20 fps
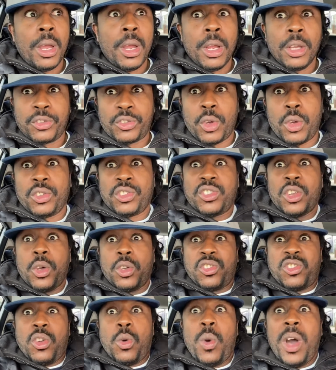So, so,
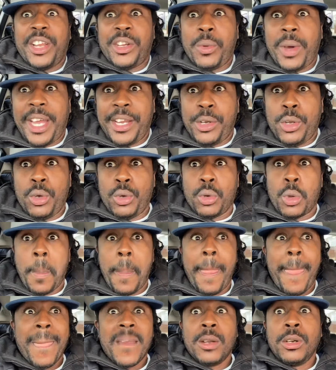so what do I do?
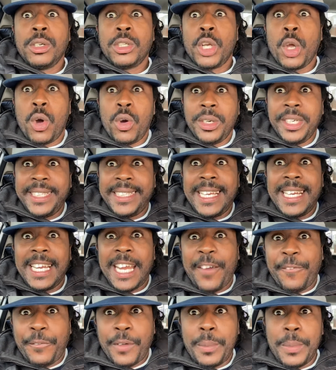The only thing
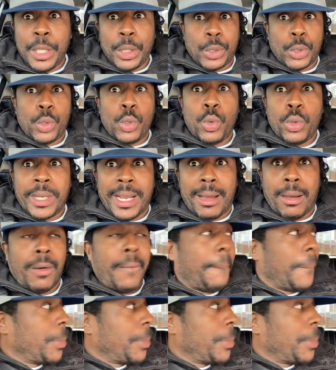left for me to do now,